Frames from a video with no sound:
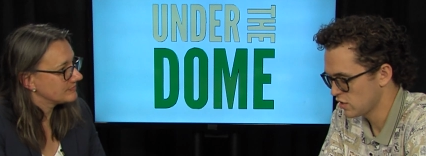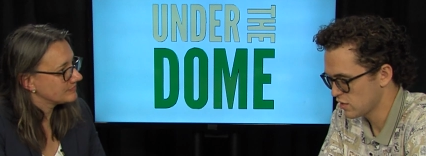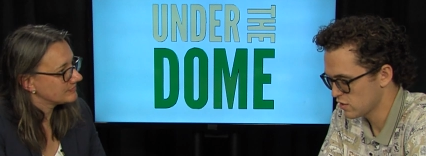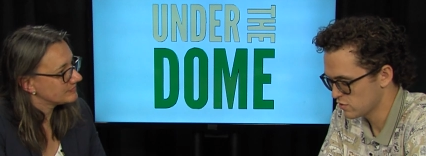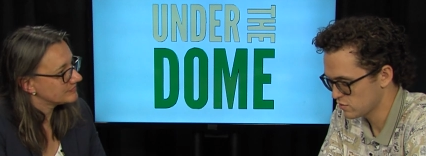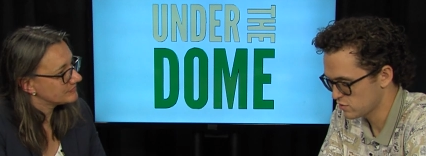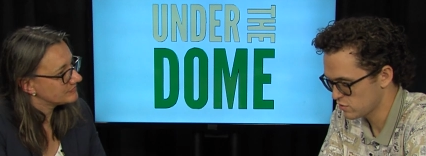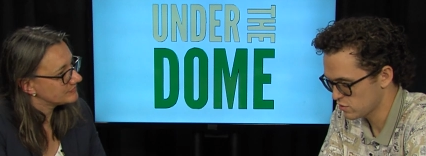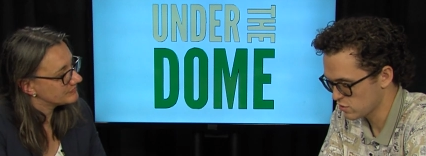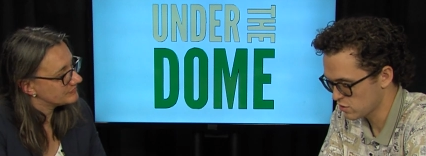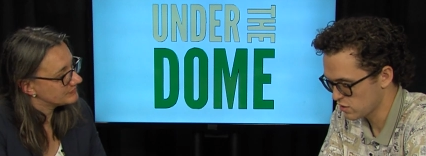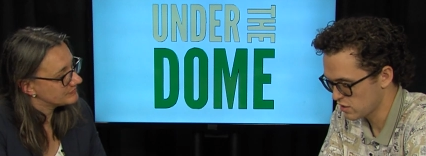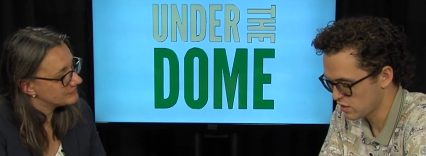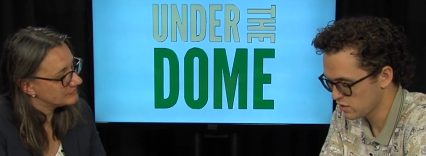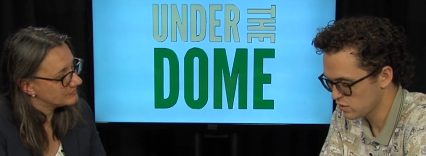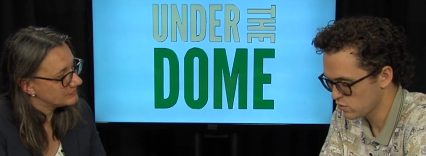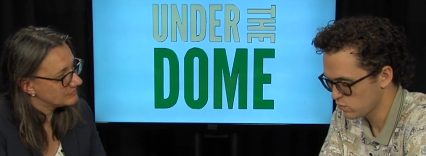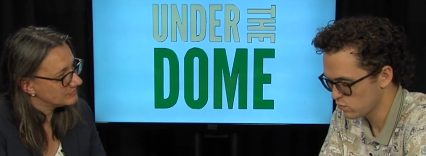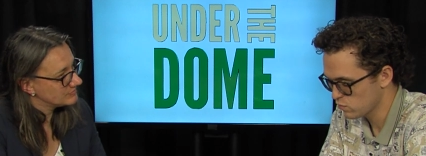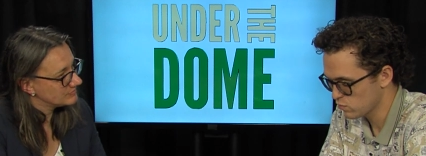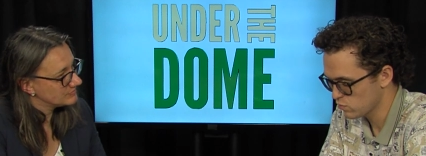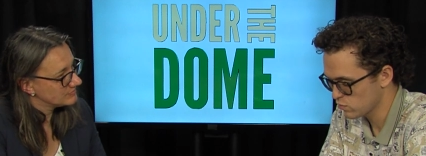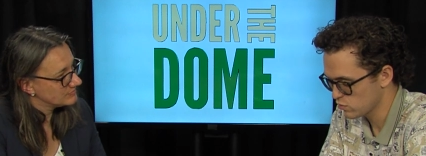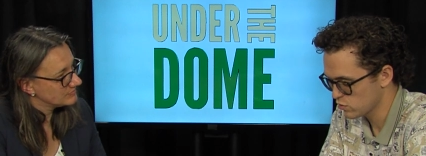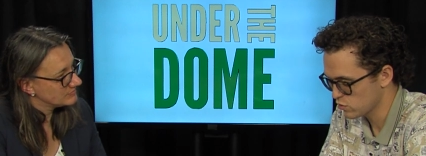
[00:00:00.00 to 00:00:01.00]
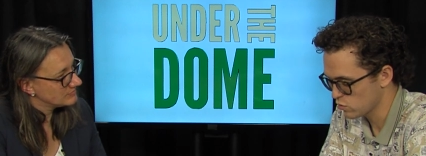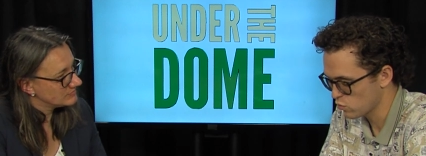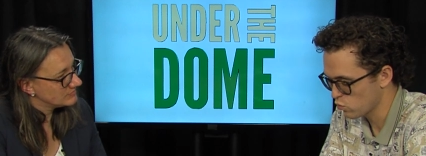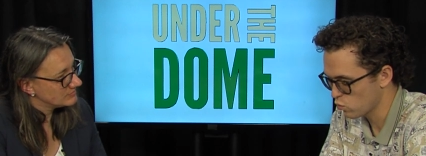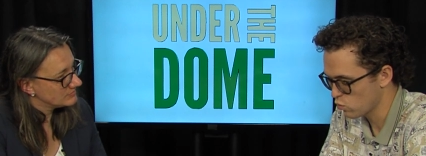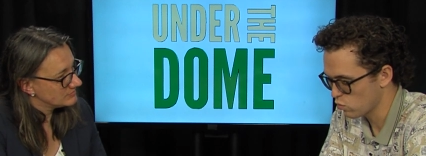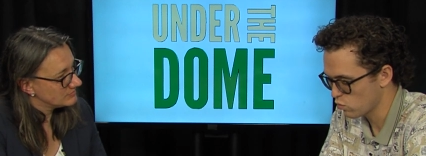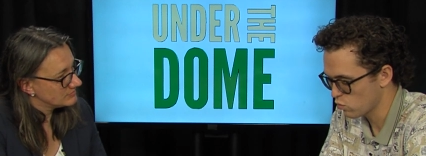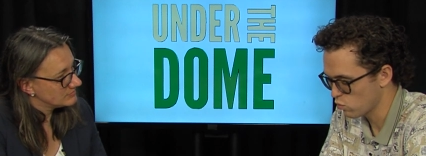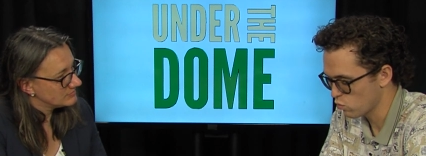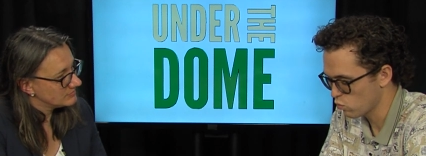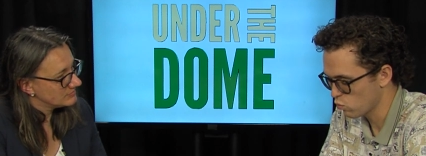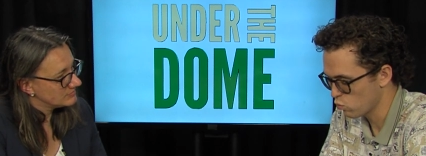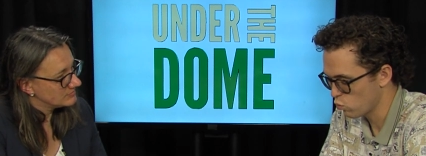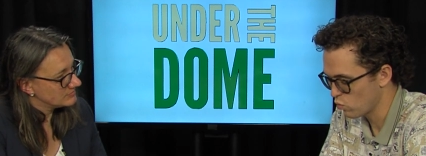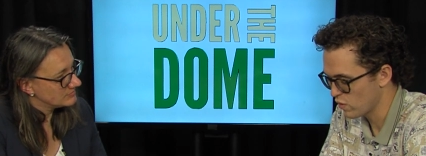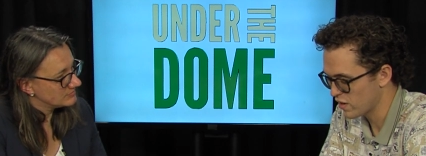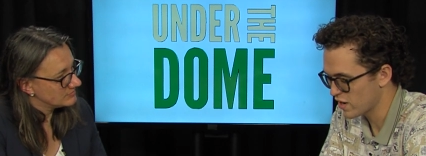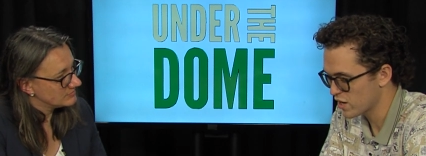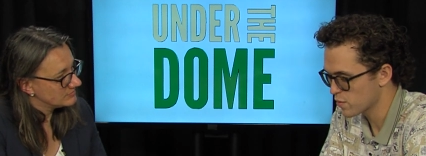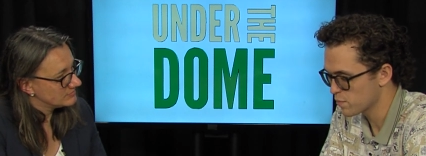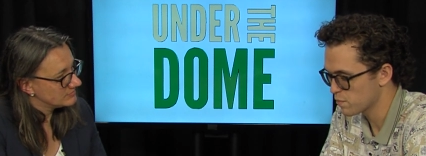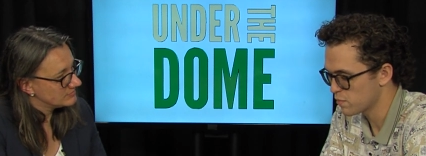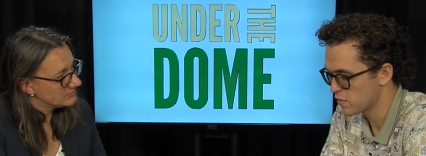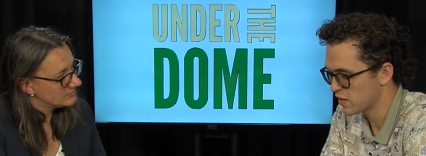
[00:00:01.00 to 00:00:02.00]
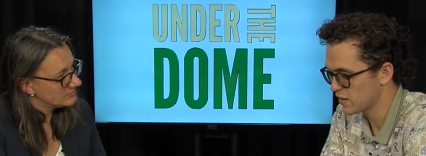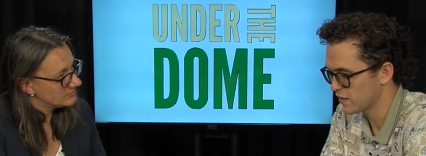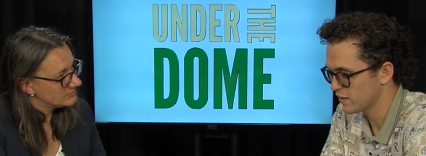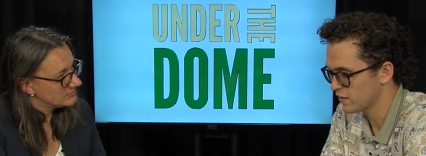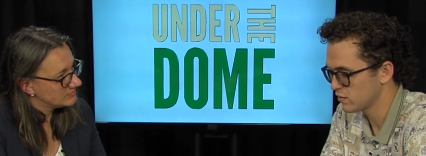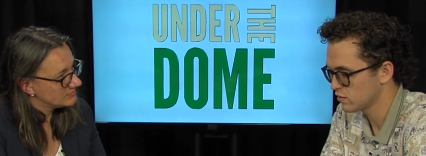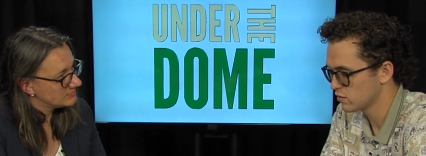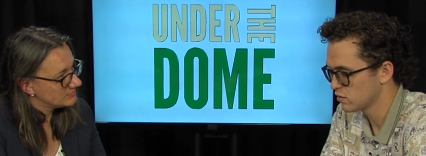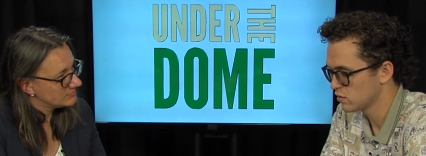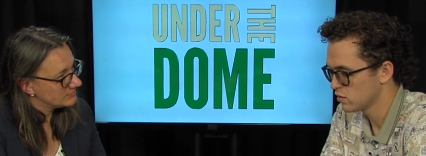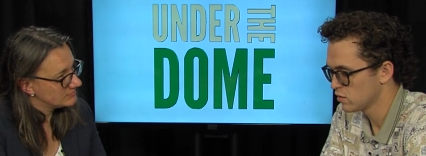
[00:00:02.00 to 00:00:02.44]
Speaker 1: is there any you know where might